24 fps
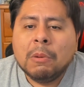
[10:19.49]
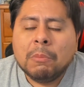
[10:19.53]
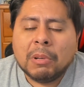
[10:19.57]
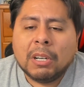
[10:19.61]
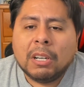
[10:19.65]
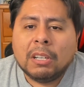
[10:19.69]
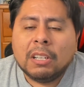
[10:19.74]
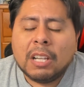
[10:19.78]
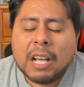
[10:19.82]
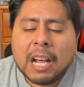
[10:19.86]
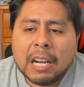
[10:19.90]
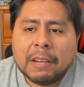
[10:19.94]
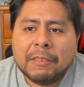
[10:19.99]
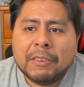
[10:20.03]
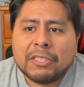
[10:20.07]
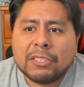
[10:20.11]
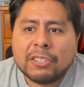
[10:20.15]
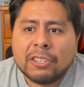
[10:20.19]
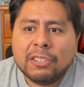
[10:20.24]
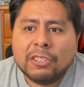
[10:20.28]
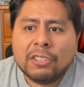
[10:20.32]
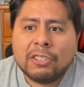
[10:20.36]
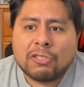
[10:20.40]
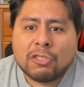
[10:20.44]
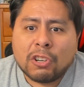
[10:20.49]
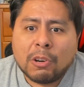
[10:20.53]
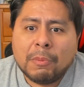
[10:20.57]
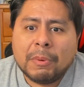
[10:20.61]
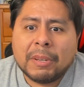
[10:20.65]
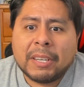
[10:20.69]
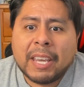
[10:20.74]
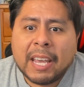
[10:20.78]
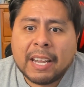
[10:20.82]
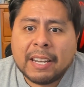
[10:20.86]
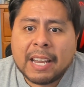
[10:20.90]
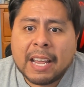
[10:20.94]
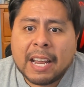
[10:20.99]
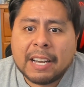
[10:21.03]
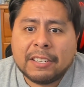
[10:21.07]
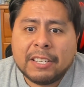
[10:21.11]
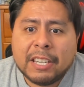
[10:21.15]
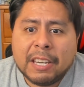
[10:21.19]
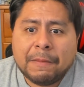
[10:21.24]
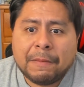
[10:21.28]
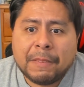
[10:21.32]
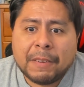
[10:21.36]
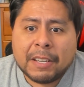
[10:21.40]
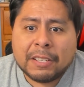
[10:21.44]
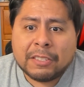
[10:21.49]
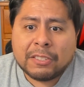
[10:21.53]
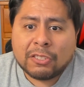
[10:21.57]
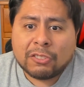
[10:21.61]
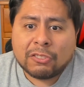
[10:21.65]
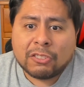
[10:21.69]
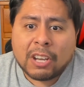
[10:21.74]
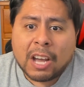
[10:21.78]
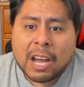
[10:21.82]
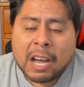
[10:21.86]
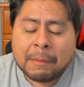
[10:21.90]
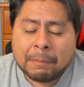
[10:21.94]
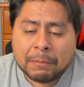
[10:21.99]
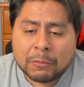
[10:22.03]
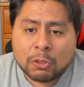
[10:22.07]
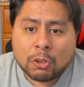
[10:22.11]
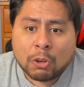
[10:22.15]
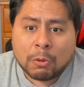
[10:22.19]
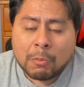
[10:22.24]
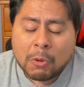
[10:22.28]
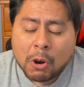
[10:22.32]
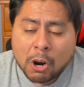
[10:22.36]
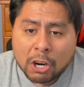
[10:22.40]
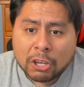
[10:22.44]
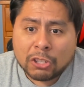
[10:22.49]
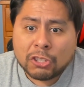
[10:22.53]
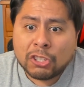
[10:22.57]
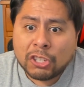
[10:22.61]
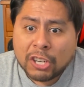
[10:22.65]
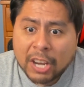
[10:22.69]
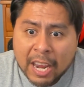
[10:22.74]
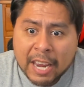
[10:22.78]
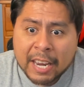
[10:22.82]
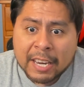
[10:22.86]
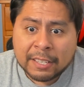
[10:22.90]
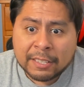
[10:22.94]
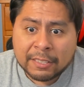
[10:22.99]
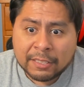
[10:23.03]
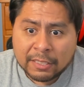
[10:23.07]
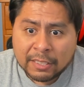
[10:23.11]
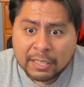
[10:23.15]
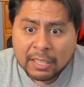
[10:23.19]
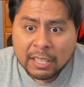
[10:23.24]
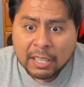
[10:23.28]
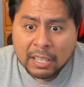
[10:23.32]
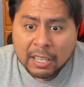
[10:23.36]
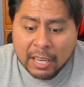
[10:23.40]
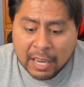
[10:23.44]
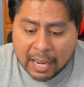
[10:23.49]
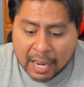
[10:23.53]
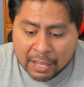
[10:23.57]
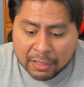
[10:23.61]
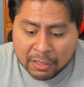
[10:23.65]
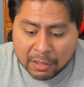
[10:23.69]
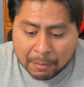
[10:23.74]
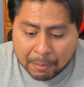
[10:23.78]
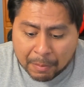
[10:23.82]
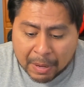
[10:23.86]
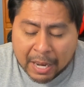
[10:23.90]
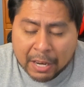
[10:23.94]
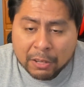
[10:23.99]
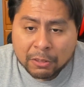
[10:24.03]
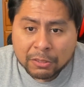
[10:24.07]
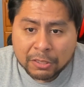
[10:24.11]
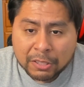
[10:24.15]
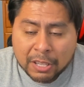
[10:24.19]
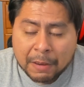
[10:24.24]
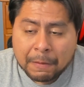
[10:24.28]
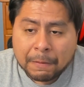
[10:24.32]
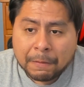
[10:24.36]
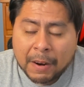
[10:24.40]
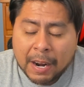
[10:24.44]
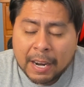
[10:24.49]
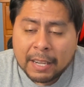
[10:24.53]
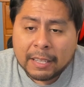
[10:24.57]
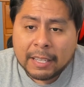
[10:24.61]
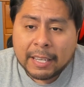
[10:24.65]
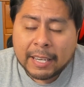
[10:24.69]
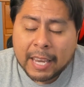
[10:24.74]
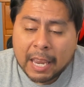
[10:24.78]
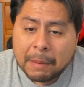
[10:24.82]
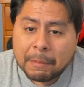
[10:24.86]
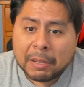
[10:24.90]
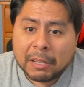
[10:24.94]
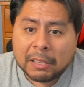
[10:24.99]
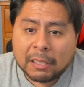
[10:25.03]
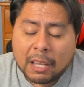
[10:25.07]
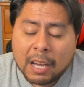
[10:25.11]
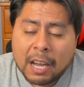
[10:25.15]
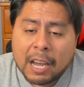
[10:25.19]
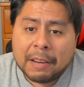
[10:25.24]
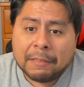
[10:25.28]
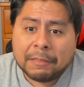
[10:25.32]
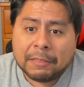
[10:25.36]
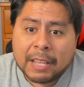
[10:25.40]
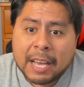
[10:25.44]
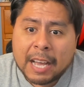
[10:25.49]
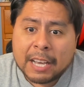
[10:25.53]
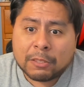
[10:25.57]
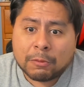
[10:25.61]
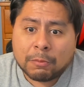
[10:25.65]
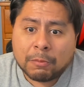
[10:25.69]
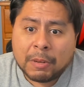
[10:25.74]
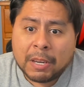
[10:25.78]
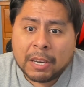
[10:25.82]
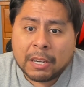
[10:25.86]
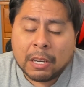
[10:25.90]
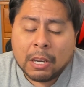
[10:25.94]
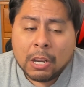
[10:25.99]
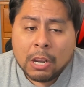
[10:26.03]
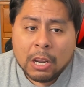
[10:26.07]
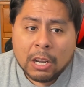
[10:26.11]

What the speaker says: a lot of it's going to determine, can that defense stop Ja'Marr Chase and the Bengals? They finally came alive last week.